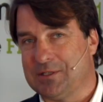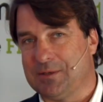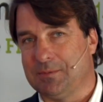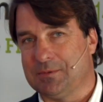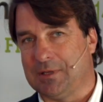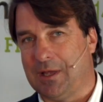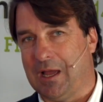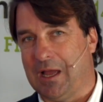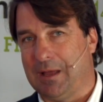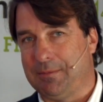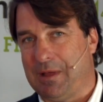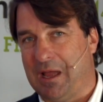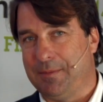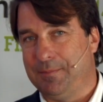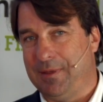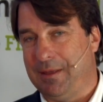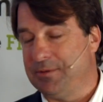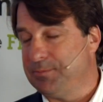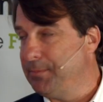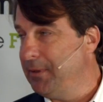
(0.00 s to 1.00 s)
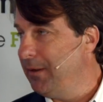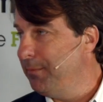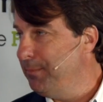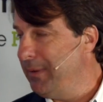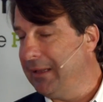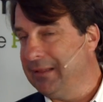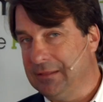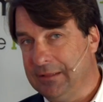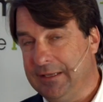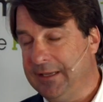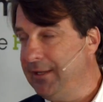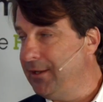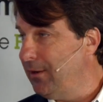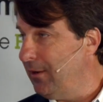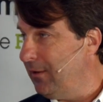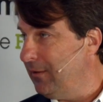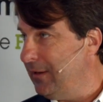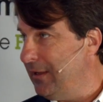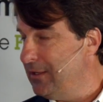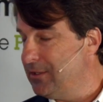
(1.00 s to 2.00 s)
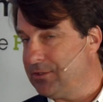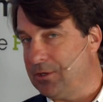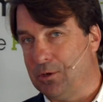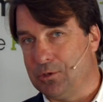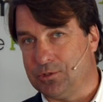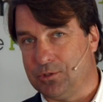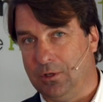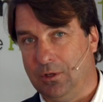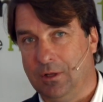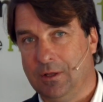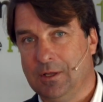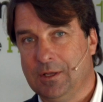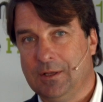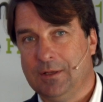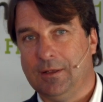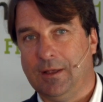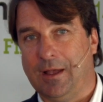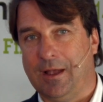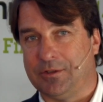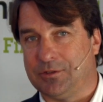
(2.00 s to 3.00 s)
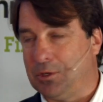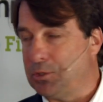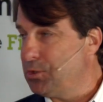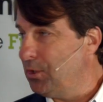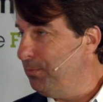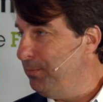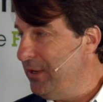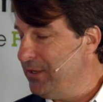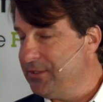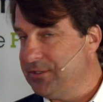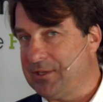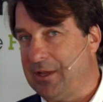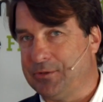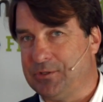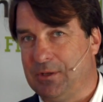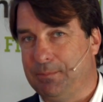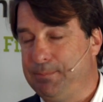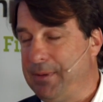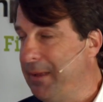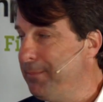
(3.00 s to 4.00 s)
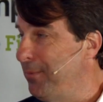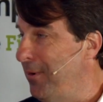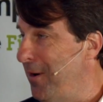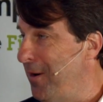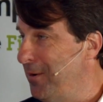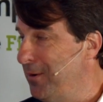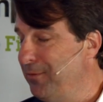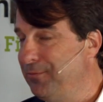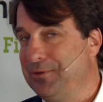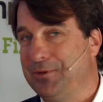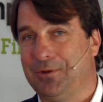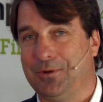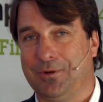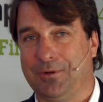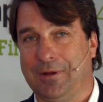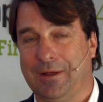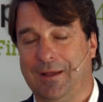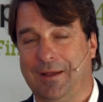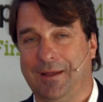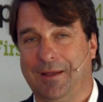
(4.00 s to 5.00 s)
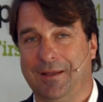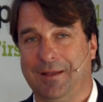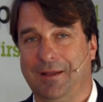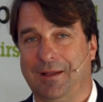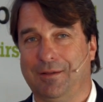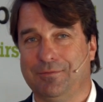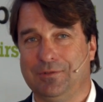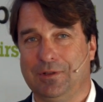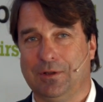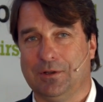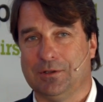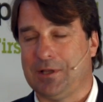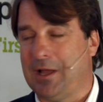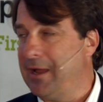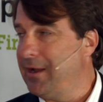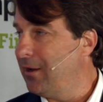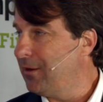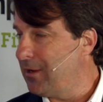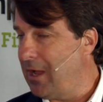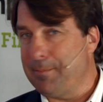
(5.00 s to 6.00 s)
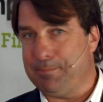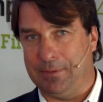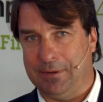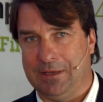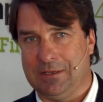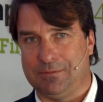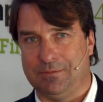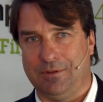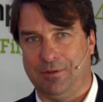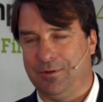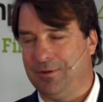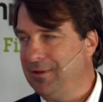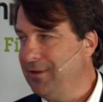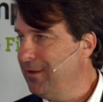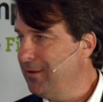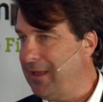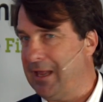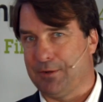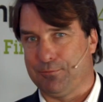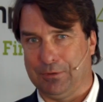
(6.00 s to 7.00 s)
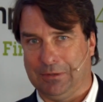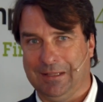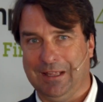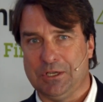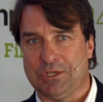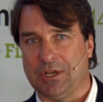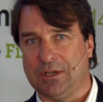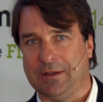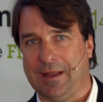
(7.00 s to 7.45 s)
some time. I B M's been a big leader in social, uh, social business, obviously a big part of your, uh, of your entire company's kind of religion